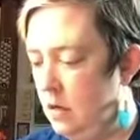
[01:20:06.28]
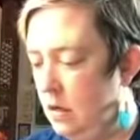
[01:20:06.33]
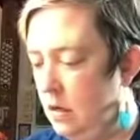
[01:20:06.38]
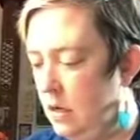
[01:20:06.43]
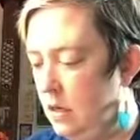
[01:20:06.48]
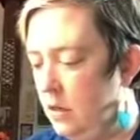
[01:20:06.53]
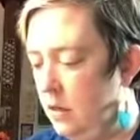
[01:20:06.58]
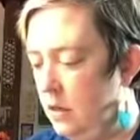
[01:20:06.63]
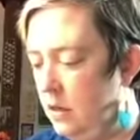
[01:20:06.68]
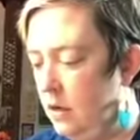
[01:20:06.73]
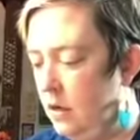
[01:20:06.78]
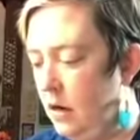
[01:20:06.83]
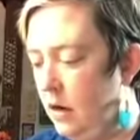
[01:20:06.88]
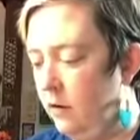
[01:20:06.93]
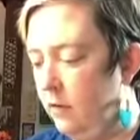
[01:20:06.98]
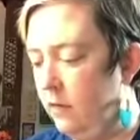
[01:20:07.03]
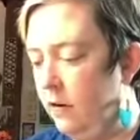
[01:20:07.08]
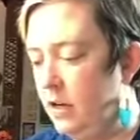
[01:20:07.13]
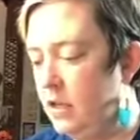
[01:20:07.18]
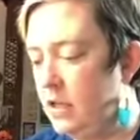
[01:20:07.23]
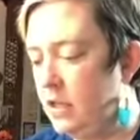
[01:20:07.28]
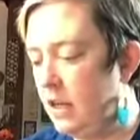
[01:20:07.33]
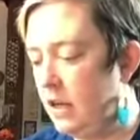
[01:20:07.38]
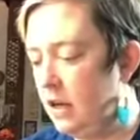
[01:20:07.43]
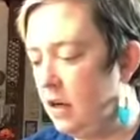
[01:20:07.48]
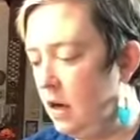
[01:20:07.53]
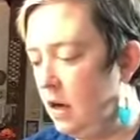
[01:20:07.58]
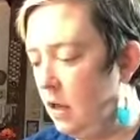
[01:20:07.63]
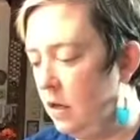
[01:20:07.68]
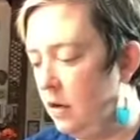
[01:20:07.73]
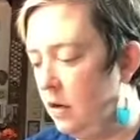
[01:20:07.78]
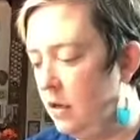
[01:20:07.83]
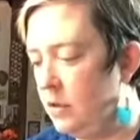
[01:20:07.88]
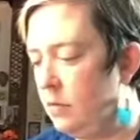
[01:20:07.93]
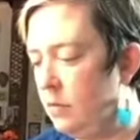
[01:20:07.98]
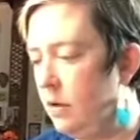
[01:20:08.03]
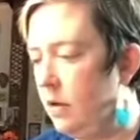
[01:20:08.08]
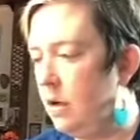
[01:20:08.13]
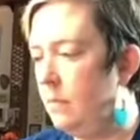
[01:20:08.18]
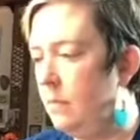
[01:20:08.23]
And look how rich that color is
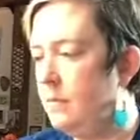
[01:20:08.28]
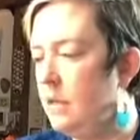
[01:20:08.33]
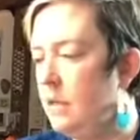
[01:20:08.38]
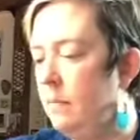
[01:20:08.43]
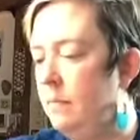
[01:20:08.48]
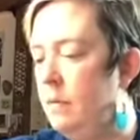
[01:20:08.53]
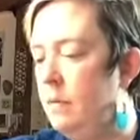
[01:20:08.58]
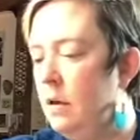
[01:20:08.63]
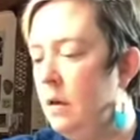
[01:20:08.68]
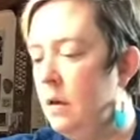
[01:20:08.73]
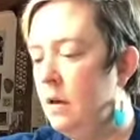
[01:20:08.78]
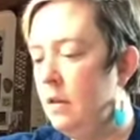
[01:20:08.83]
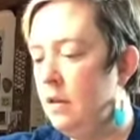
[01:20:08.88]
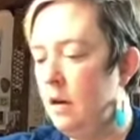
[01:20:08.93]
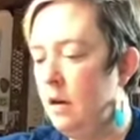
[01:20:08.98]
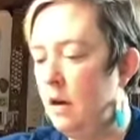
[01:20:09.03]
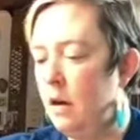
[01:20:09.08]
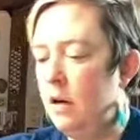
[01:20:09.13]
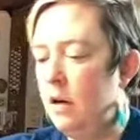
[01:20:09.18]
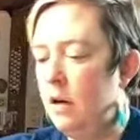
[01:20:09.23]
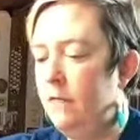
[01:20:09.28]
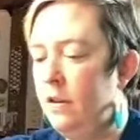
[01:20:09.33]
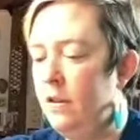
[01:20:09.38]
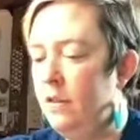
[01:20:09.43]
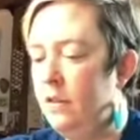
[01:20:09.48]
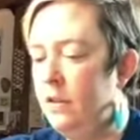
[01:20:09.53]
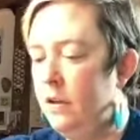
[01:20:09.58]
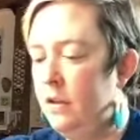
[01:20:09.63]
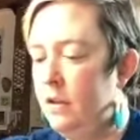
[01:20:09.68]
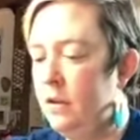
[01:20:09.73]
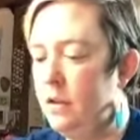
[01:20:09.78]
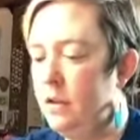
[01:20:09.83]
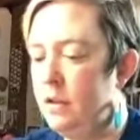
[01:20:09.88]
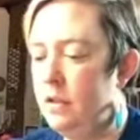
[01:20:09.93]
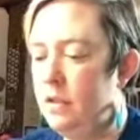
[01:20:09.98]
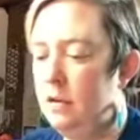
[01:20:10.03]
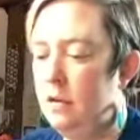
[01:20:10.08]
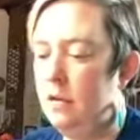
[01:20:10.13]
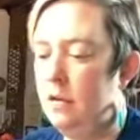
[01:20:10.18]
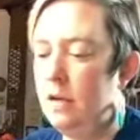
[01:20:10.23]
when it comes up. The other fun thing you can
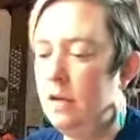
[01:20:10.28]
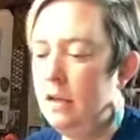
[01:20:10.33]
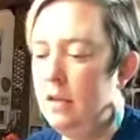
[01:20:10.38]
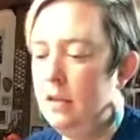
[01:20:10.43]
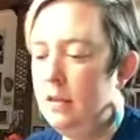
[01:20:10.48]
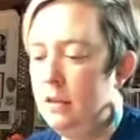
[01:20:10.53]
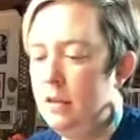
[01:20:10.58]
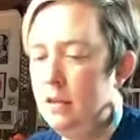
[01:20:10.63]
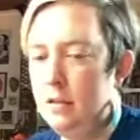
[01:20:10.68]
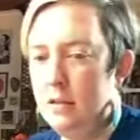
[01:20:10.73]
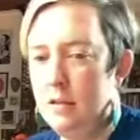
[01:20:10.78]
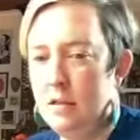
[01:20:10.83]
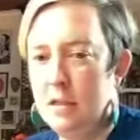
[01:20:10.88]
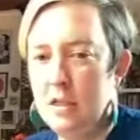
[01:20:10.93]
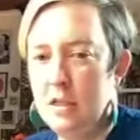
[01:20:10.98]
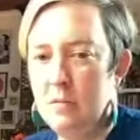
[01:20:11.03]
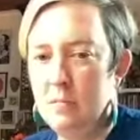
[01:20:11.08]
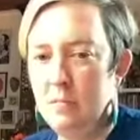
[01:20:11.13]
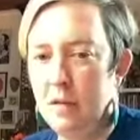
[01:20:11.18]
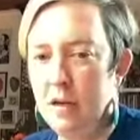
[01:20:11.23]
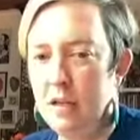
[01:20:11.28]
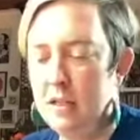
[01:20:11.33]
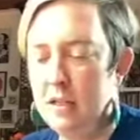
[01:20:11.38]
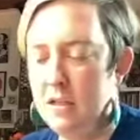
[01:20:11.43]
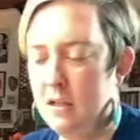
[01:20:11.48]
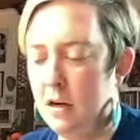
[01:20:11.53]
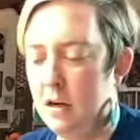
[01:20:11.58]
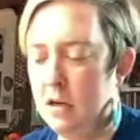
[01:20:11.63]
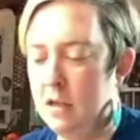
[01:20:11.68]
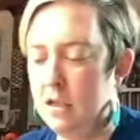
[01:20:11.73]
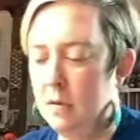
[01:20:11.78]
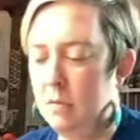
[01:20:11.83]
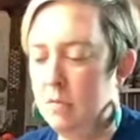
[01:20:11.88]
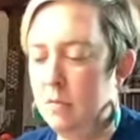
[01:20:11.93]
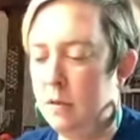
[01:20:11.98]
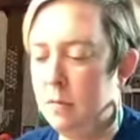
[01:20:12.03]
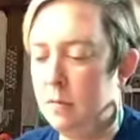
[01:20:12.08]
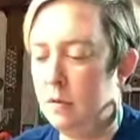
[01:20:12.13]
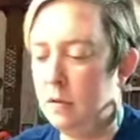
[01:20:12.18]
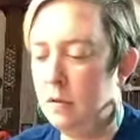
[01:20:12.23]
do, and this is, might scare some
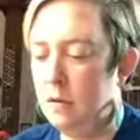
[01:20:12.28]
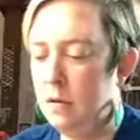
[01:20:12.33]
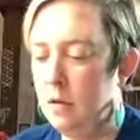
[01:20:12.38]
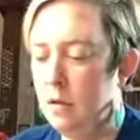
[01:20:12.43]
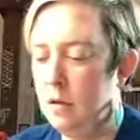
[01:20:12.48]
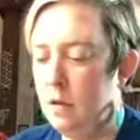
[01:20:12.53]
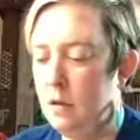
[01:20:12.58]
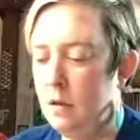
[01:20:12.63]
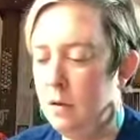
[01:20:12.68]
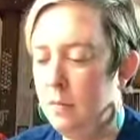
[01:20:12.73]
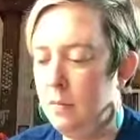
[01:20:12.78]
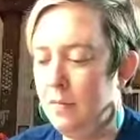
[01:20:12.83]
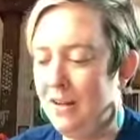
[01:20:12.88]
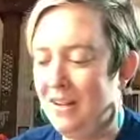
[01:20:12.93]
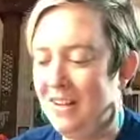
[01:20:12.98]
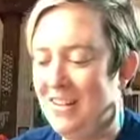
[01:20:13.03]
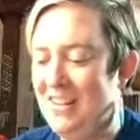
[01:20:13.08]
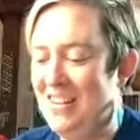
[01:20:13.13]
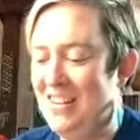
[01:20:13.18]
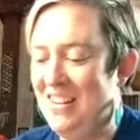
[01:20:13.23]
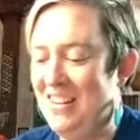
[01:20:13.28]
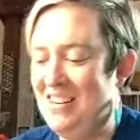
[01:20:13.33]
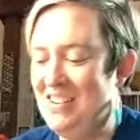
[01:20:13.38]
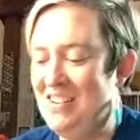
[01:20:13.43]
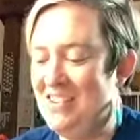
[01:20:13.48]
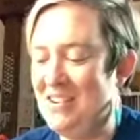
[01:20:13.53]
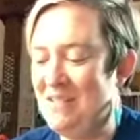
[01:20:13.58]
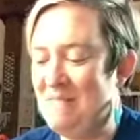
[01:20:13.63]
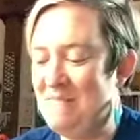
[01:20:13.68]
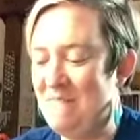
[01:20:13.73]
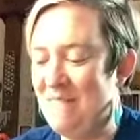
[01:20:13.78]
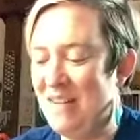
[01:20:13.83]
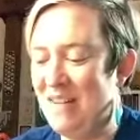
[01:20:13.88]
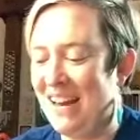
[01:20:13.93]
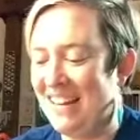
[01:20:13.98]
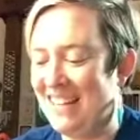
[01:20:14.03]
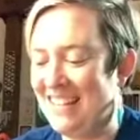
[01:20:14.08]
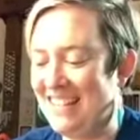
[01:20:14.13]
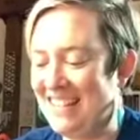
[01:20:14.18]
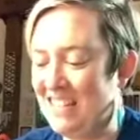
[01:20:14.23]
people, but you can
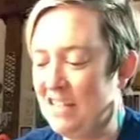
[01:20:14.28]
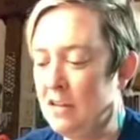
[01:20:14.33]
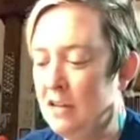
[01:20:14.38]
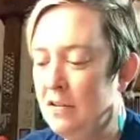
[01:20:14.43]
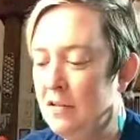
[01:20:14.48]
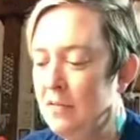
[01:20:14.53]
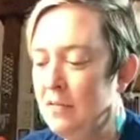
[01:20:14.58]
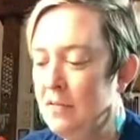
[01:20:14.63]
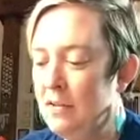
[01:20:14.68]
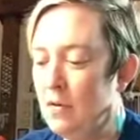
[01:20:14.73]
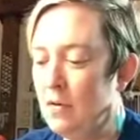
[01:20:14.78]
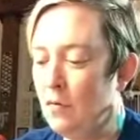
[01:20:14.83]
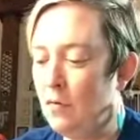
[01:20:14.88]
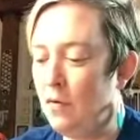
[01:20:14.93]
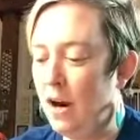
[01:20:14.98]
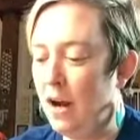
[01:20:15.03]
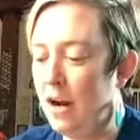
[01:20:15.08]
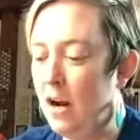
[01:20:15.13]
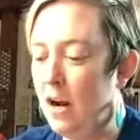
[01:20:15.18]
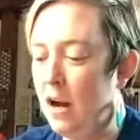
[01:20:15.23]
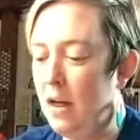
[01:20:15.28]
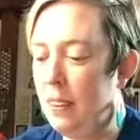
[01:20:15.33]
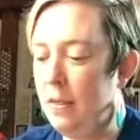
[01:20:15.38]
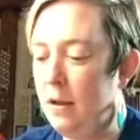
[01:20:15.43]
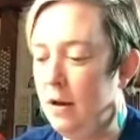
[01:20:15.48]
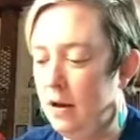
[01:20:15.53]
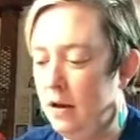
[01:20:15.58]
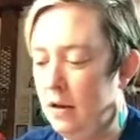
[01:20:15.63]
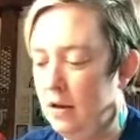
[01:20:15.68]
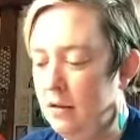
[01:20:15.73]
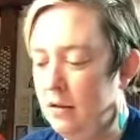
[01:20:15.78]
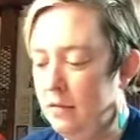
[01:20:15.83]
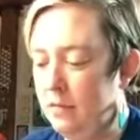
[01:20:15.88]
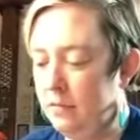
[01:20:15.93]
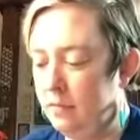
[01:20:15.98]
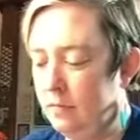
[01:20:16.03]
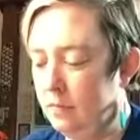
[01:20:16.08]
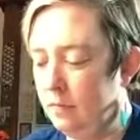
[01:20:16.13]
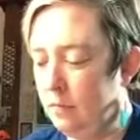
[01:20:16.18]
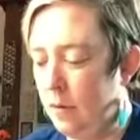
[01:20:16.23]
mix right on the
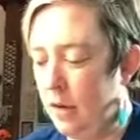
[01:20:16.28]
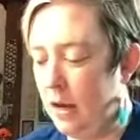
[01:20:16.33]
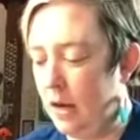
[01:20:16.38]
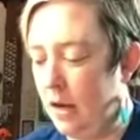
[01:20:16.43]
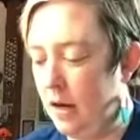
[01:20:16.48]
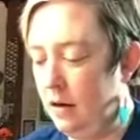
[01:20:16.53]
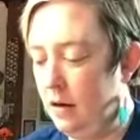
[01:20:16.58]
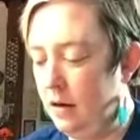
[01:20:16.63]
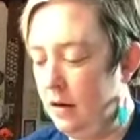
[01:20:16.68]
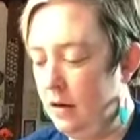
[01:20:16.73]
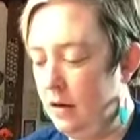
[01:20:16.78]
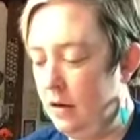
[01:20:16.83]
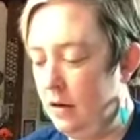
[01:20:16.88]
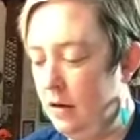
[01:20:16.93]
pan.